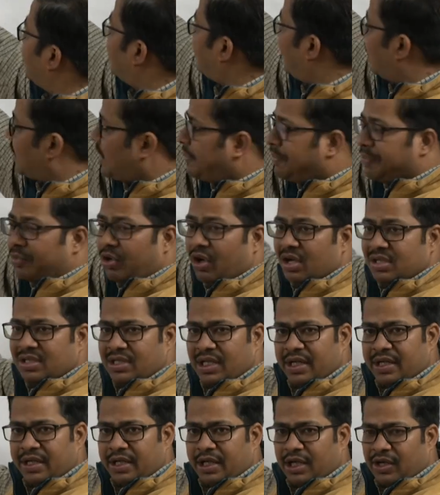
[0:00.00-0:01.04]
setup cost
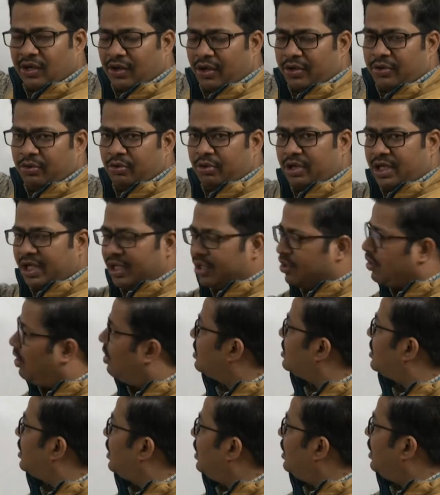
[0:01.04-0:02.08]
and echelon holding
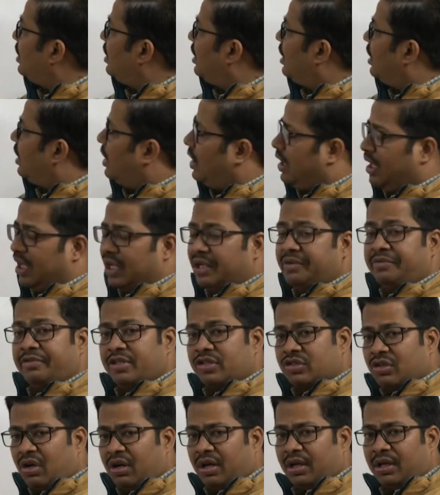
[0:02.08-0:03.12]
cost, and we
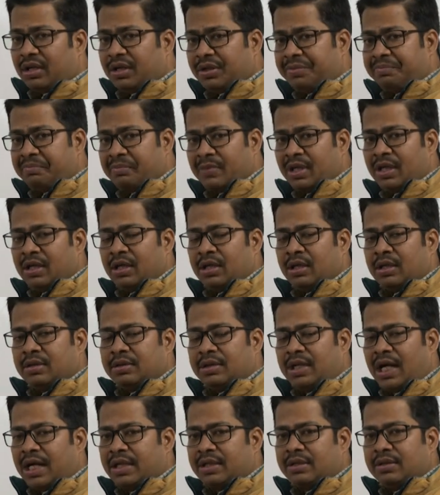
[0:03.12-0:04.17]
saw
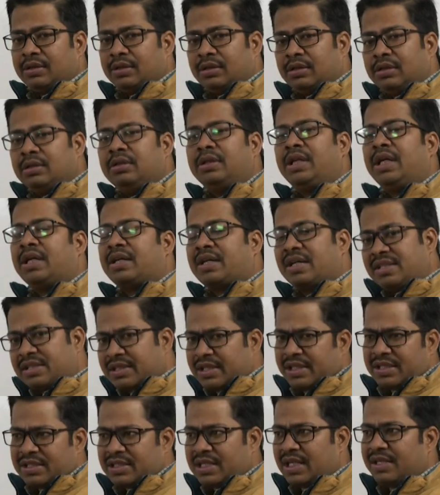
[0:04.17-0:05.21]
that the
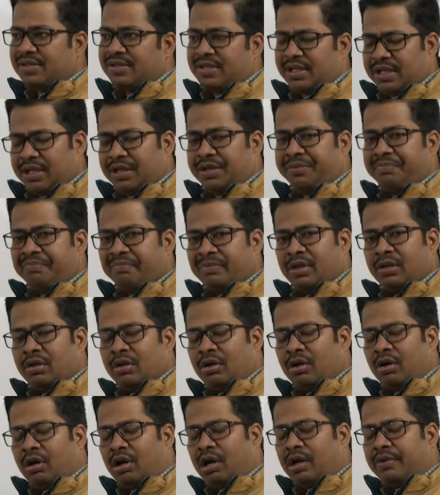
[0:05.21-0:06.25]
consistency
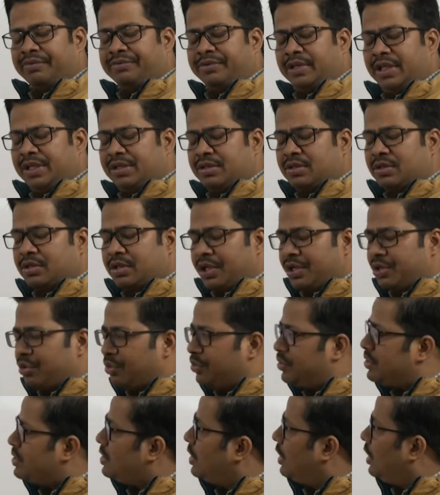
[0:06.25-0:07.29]
of these
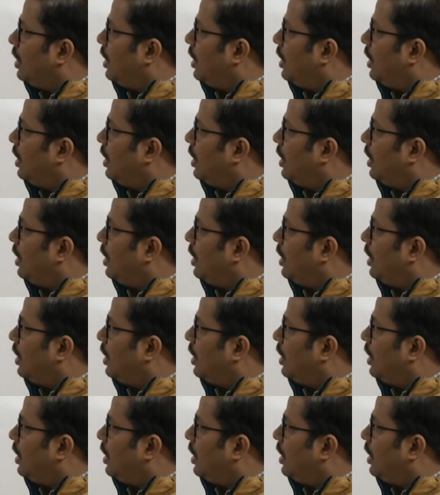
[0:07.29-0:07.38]
ratios